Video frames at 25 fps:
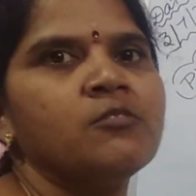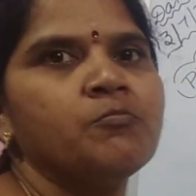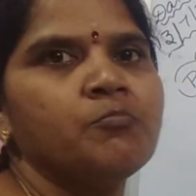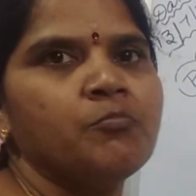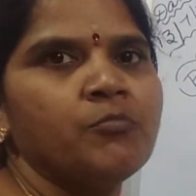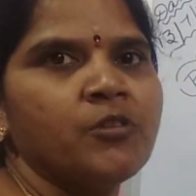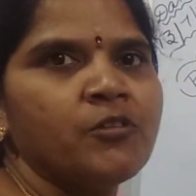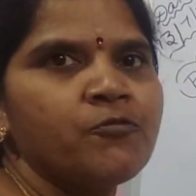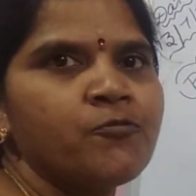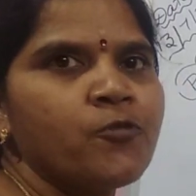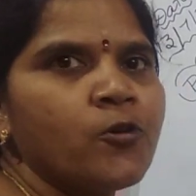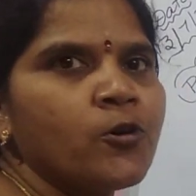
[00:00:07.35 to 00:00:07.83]

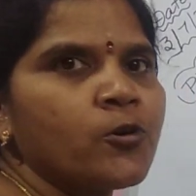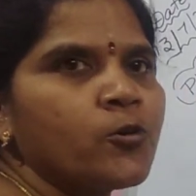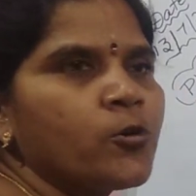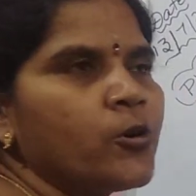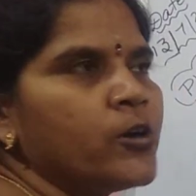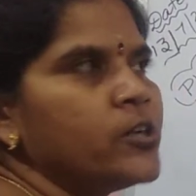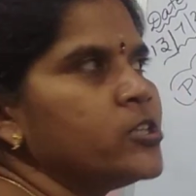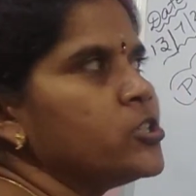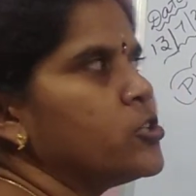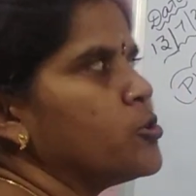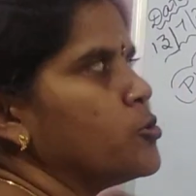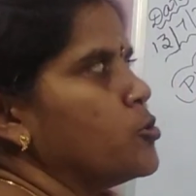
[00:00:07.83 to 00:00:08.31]
Before
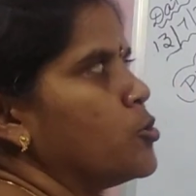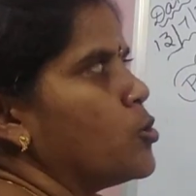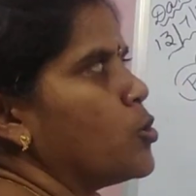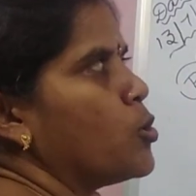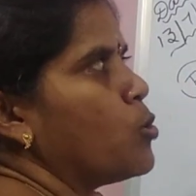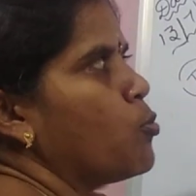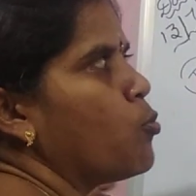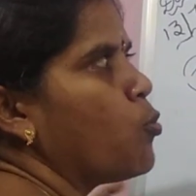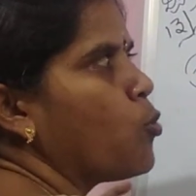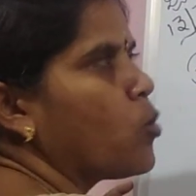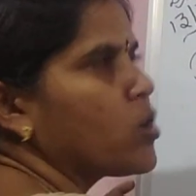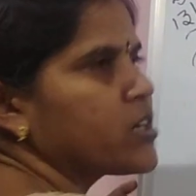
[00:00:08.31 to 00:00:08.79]
going to know
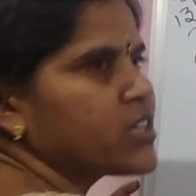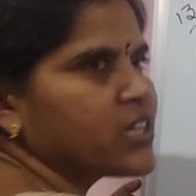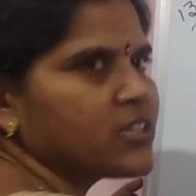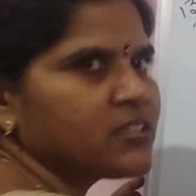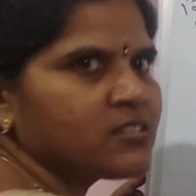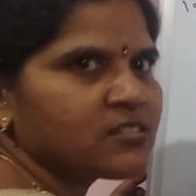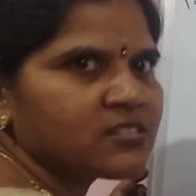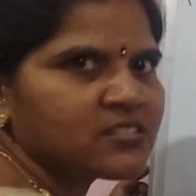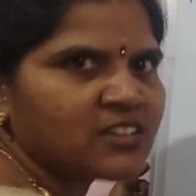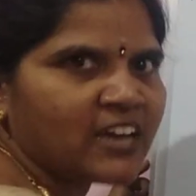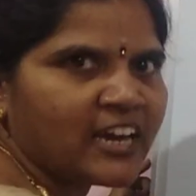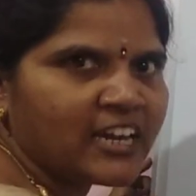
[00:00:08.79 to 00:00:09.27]
what
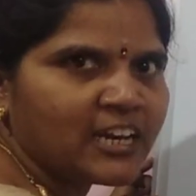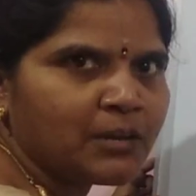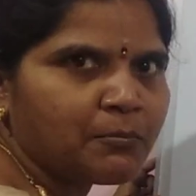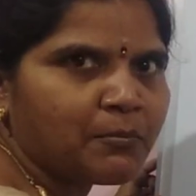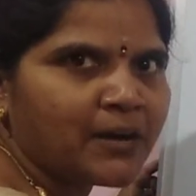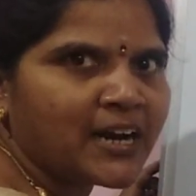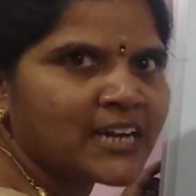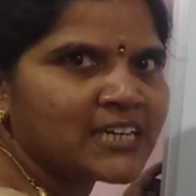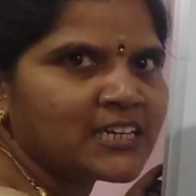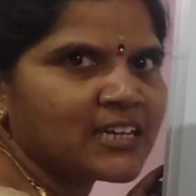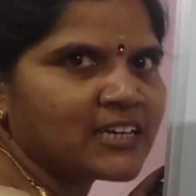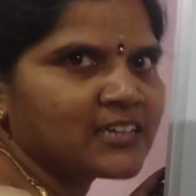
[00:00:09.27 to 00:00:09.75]
is
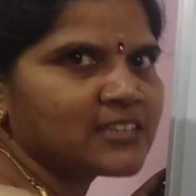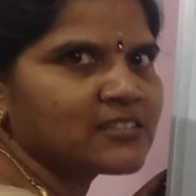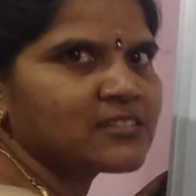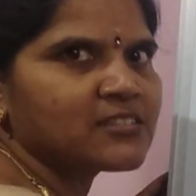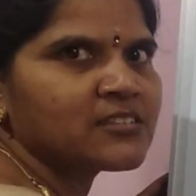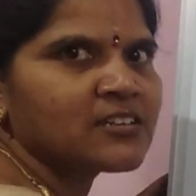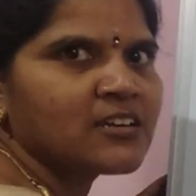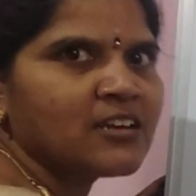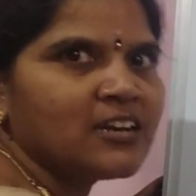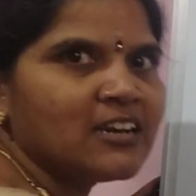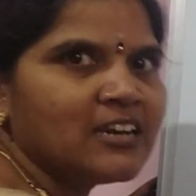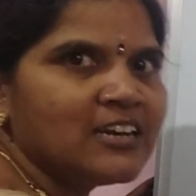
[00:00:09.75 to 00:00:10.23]

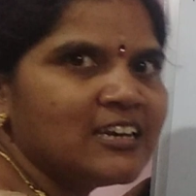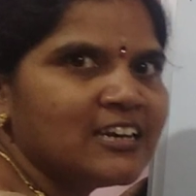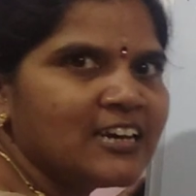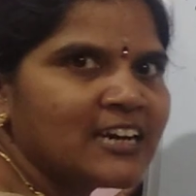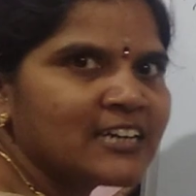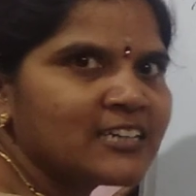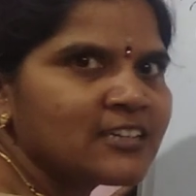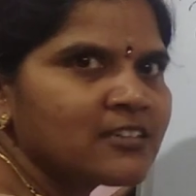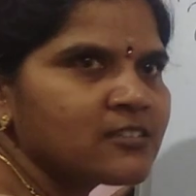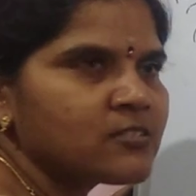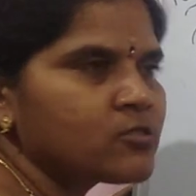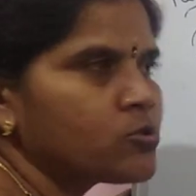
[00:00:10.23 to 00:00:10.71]
kinematics,
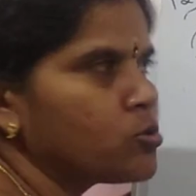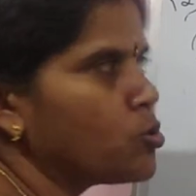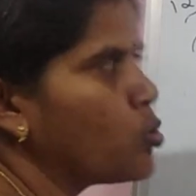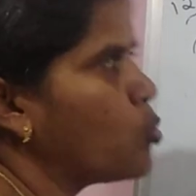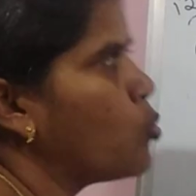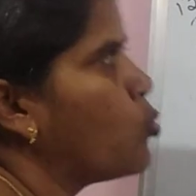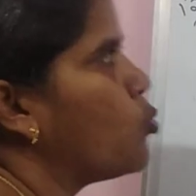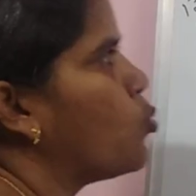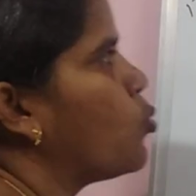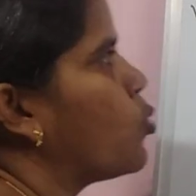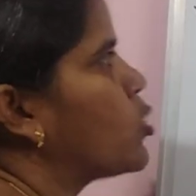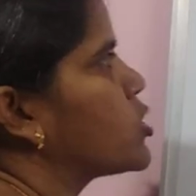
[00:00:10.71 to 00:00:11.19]
let us know
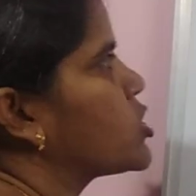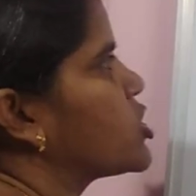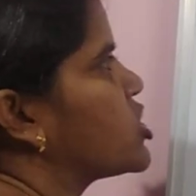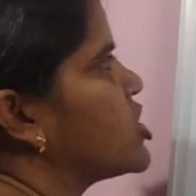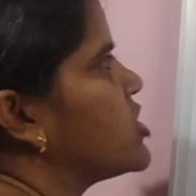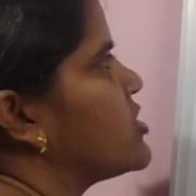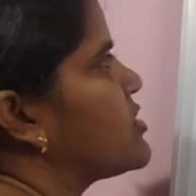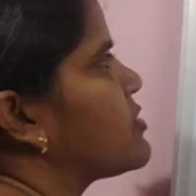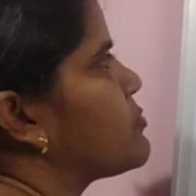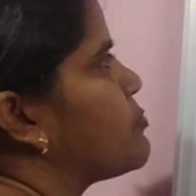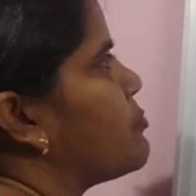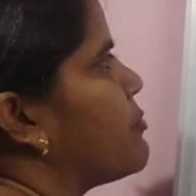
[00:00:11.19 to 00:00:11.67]
what
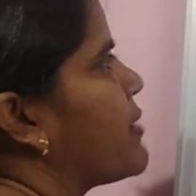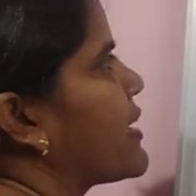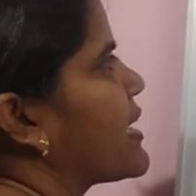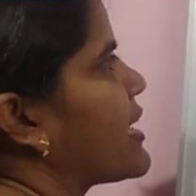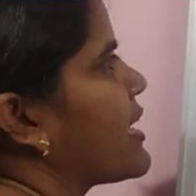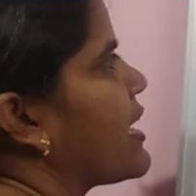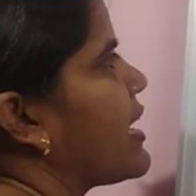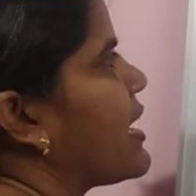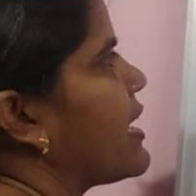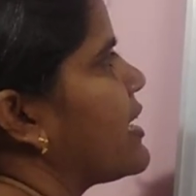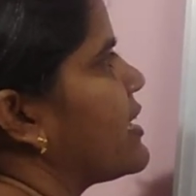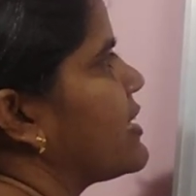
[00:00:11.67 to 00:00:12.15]
is
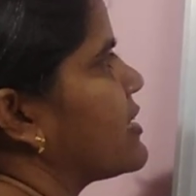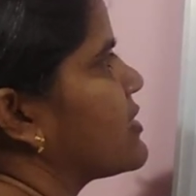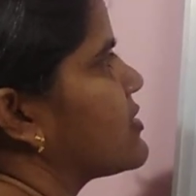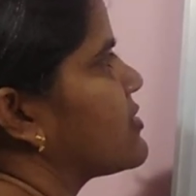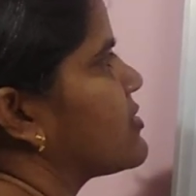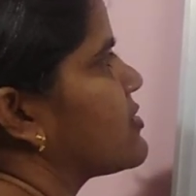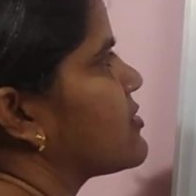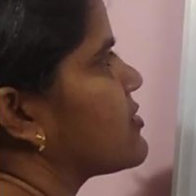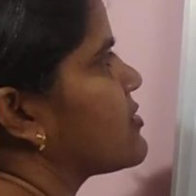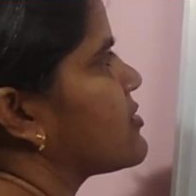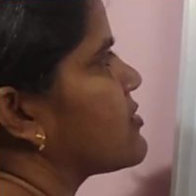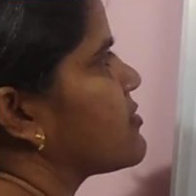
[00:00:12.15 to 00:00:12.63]

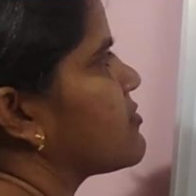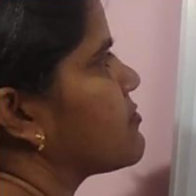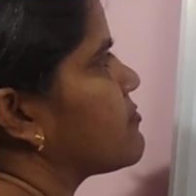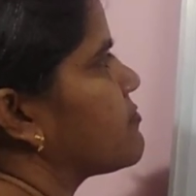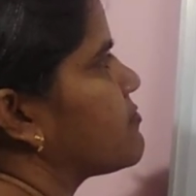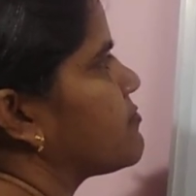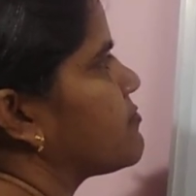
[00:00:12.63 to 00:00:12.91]
mechanics.